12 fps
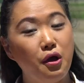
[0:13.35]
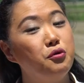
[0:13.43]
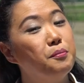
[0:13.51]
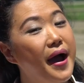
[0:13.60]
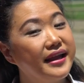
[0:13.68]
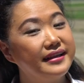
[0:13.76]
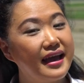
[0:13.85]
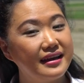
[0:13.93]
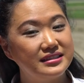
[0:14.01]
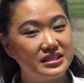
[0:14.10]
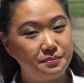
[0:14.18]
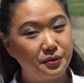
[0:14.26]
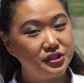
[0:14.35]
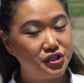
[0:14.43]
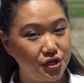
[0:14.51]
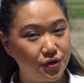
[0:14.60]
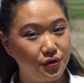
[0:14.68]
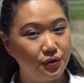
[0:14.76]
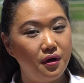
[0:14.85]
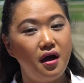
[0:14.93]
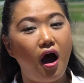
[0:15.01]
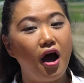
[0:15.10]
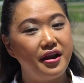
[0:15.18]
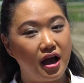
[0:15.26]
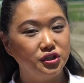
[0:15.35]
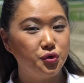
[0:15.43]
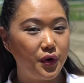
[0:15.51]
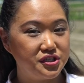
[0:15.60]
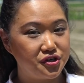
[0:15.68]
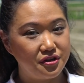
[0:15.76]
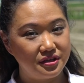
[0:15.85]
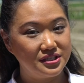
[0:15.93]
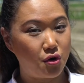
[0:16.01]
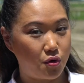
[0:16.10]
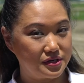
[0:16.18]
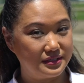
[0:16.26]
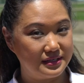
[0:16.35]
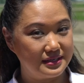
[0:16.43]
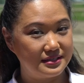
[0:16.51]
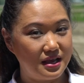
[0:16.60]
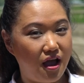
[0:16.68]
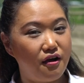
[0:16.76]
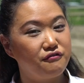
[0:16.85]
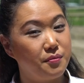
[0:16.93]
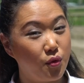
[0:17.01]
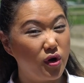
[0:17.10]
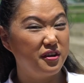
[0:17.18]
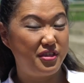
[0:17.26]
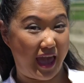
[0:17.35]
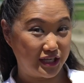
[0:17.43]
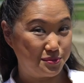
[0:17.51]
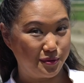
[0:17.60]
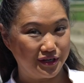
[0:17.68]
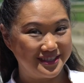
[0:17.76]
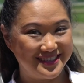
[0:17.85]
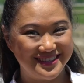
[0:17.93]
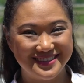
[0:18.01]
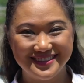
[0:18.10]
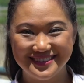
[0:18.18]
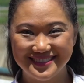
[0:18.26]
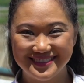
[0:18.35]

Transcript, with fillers: And we might get a tip or two on how to wager on these horses from one of the experts.